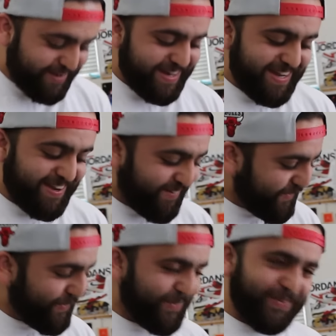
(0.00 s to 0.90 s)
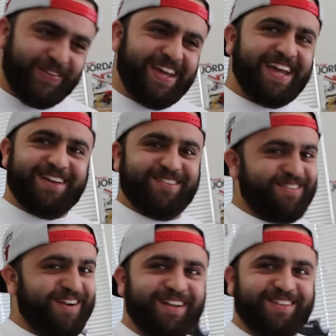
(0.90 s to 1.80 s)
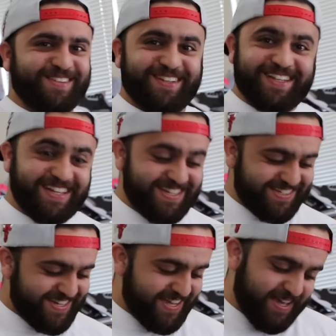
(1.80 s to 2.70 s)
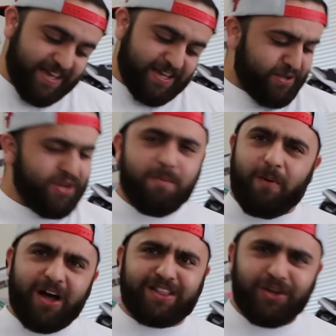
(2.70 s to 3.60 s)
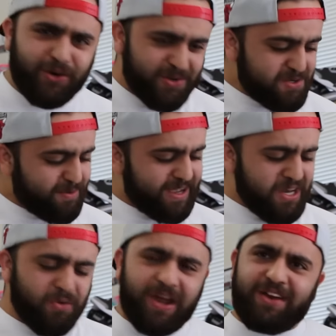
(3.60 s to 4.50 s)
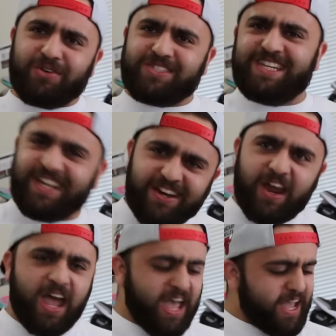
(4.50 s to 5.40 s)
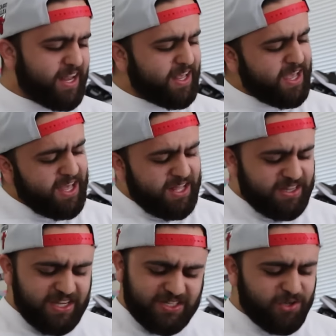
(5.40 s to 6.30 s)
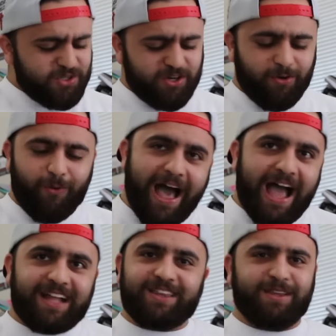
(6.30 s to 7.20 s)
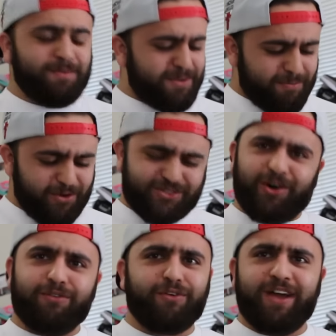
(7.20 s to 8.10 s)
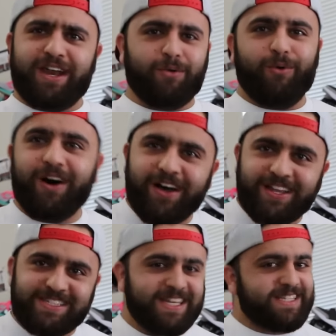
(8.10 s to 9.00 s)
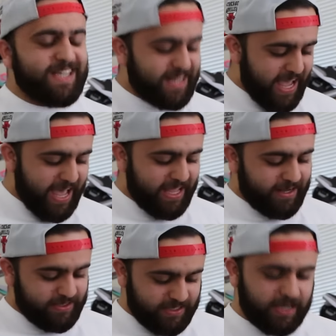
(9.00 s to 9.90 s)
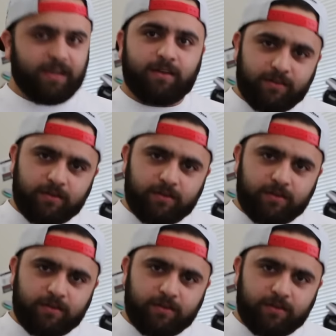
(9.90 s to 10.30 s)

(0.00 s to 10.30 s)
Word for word: me, oh, they gave me problems on these. You bought those, man, you ain't no sneakerhead. These, those are whack, the most overrated ones, this and that. And I was like,